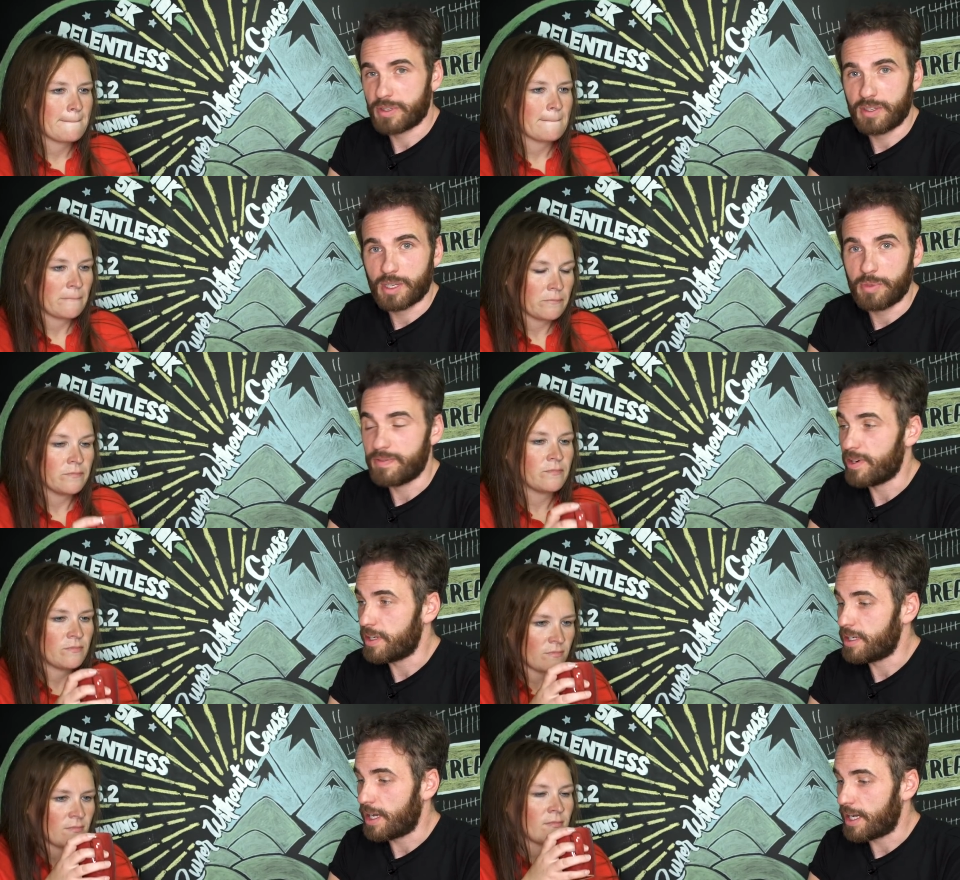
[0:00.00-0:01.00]
Speaker 1: since I've been
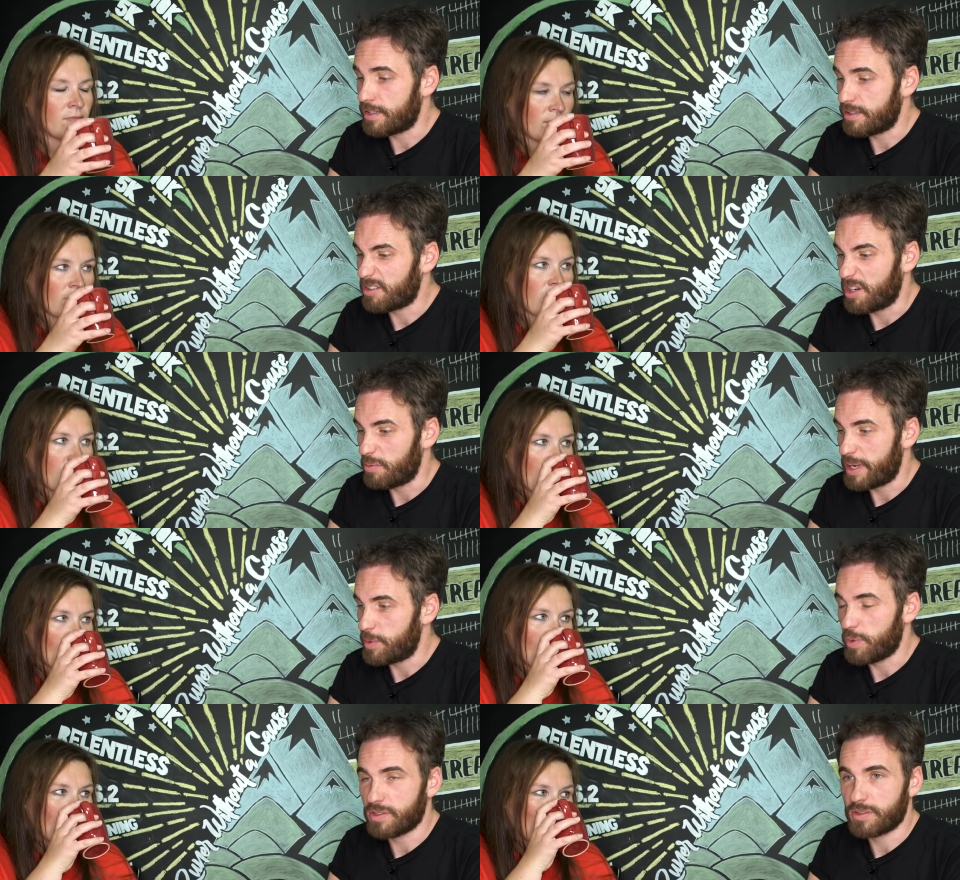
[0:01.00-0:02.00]
running, and, you know,
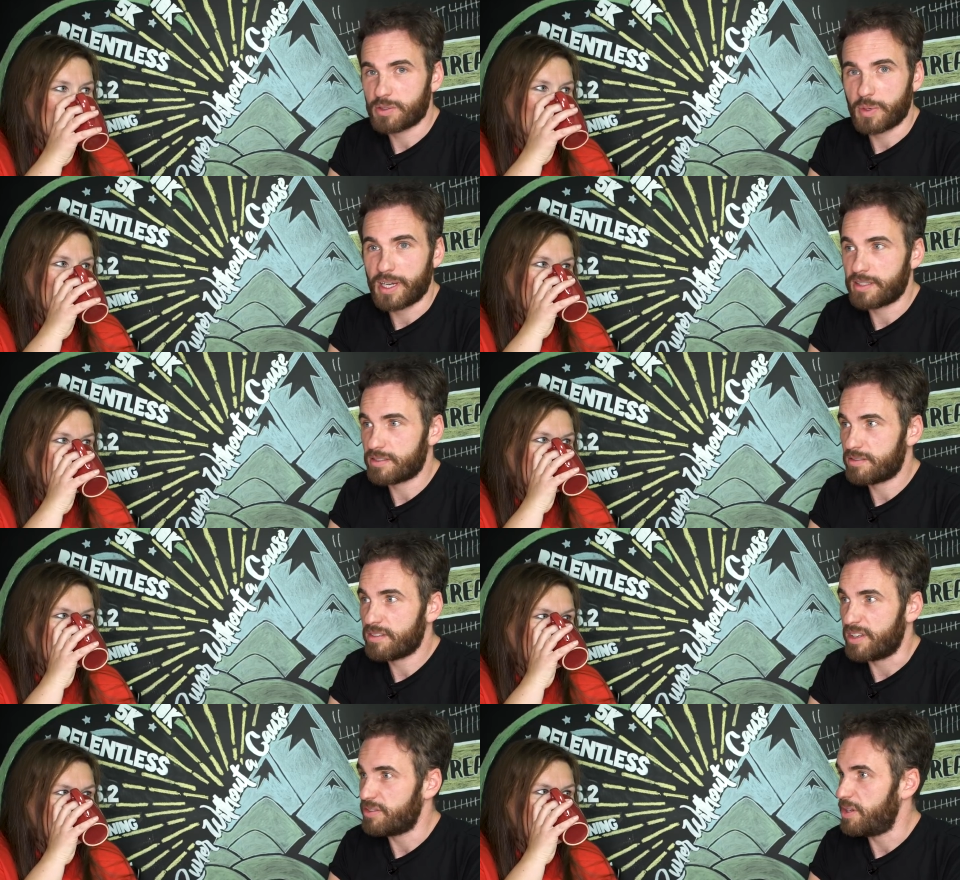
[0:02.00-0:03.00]
maybe once or twice,
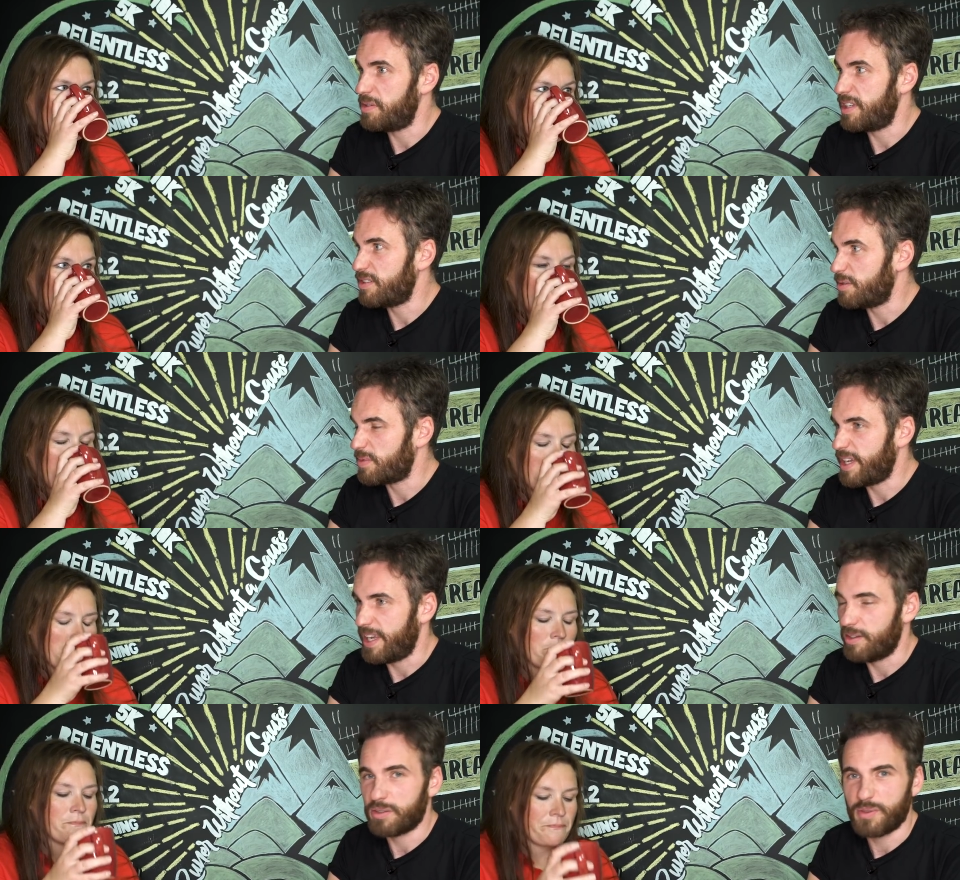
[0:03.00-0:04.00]
you know, it's usually some
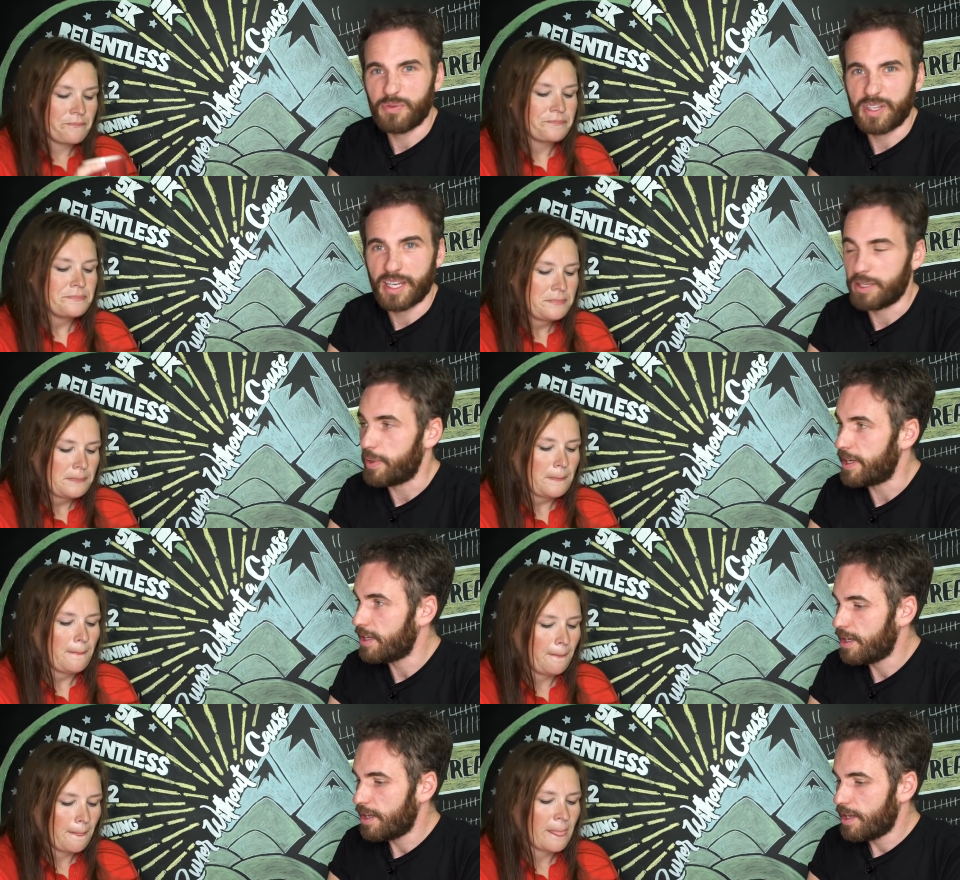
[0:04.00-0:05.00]
kid or something anyway.
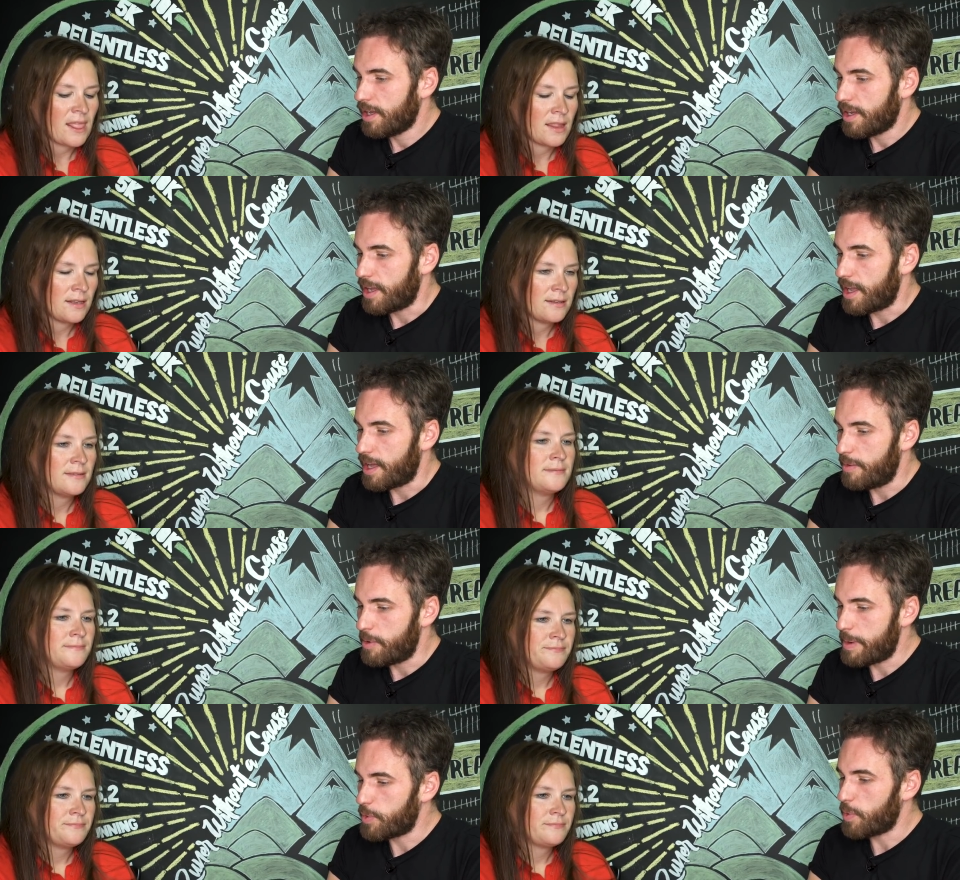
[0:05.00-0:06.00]
Um, I
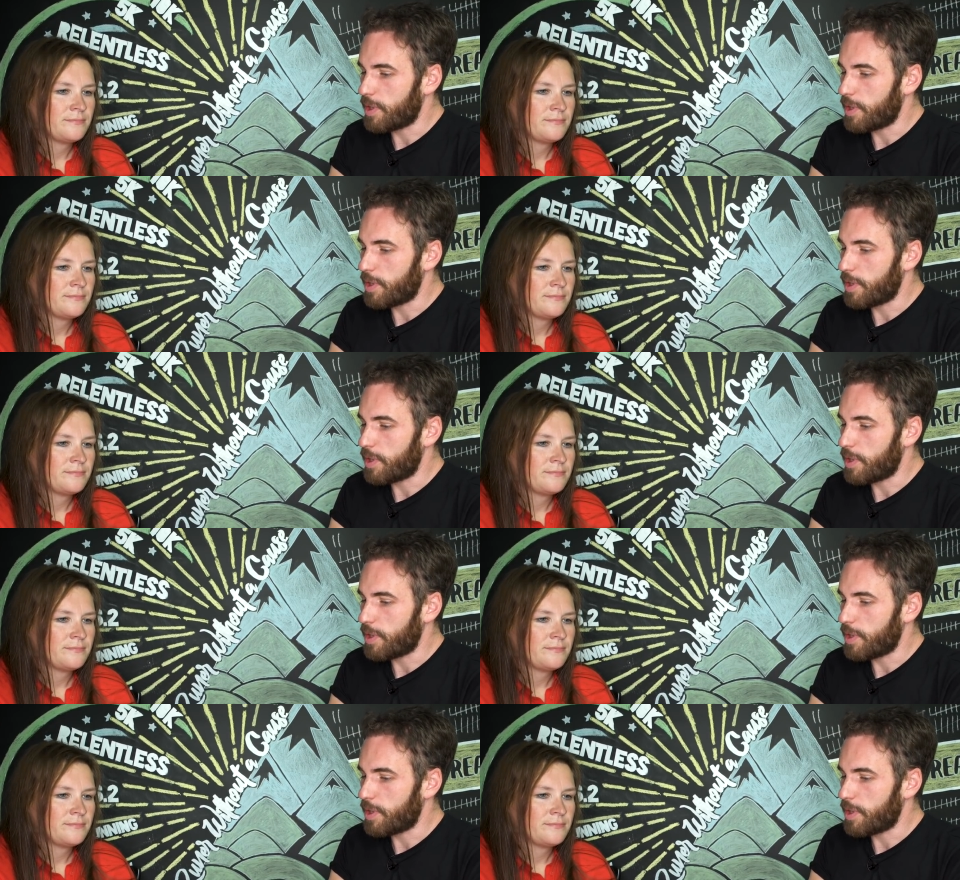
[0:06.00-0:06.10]
remember